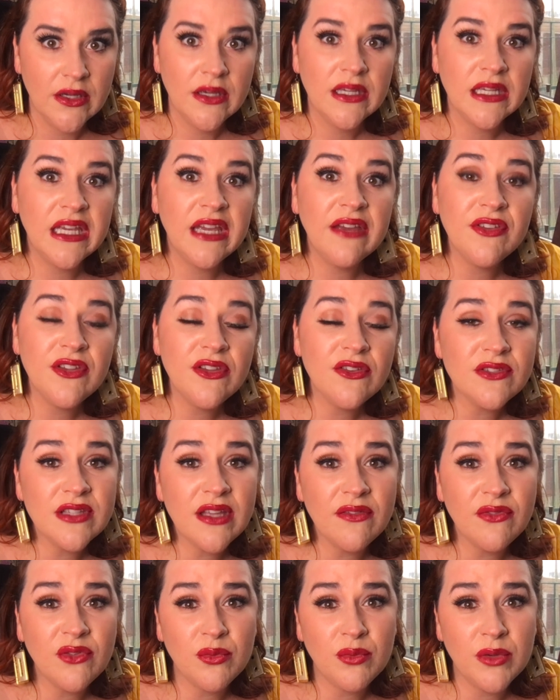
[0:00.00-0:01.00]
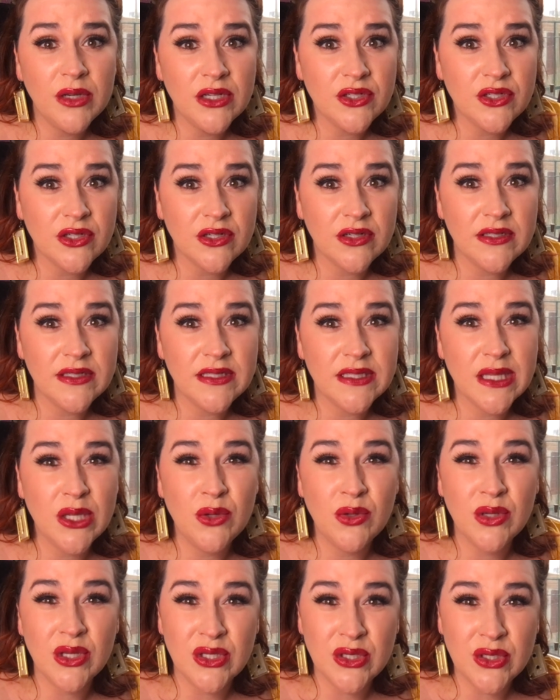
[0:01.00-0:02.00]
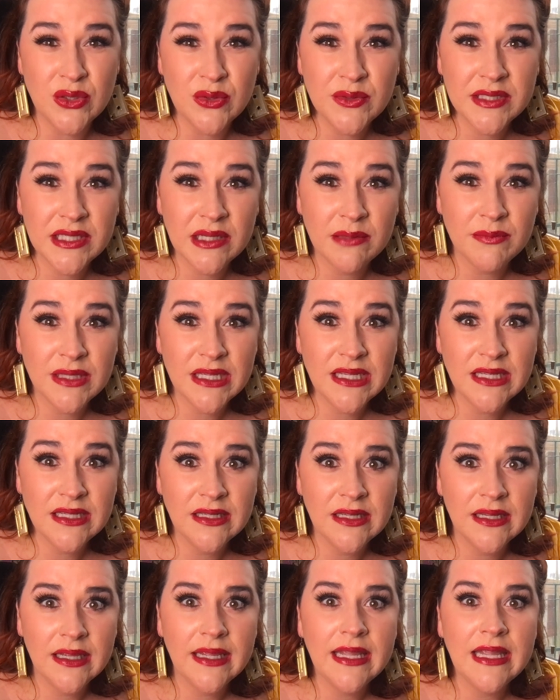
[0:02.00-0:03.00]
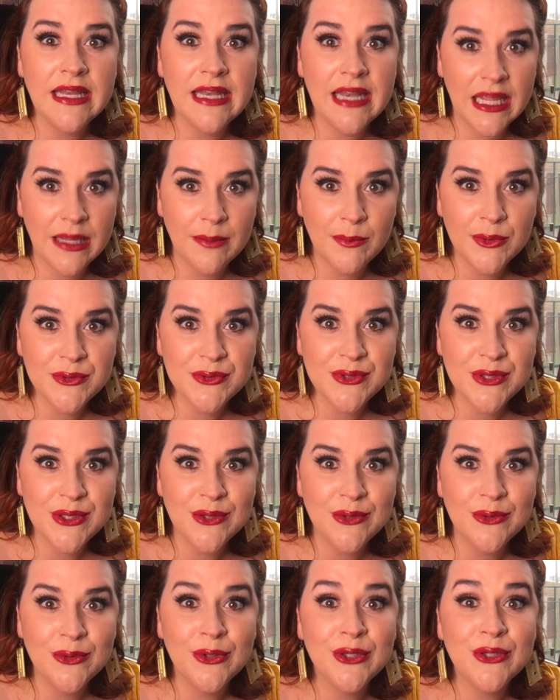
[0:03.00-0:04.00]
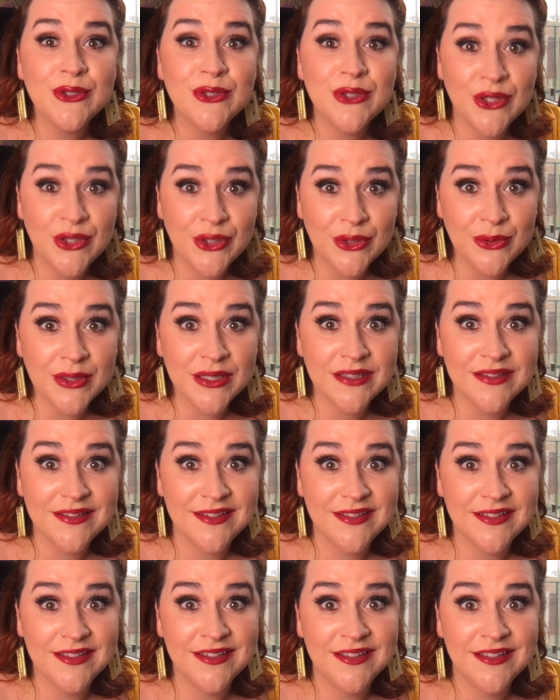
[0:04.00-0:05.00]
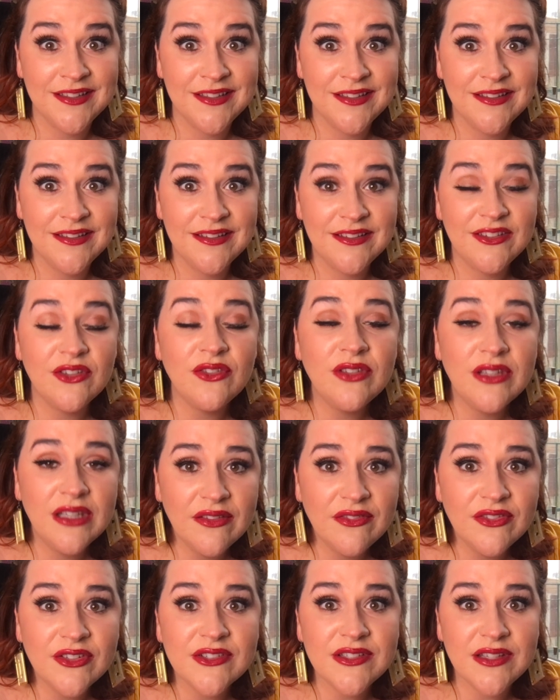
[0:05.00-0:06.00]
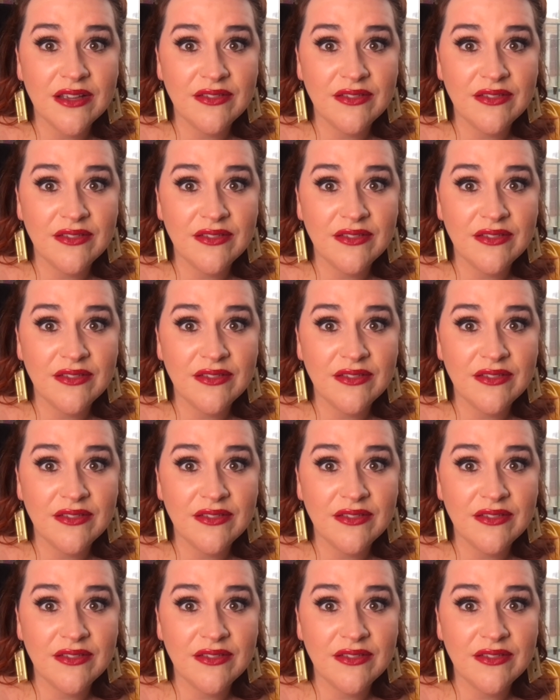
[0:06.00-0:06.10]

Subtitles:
Giving yourself the reassurance that you can do something enables you to do it. So give yourself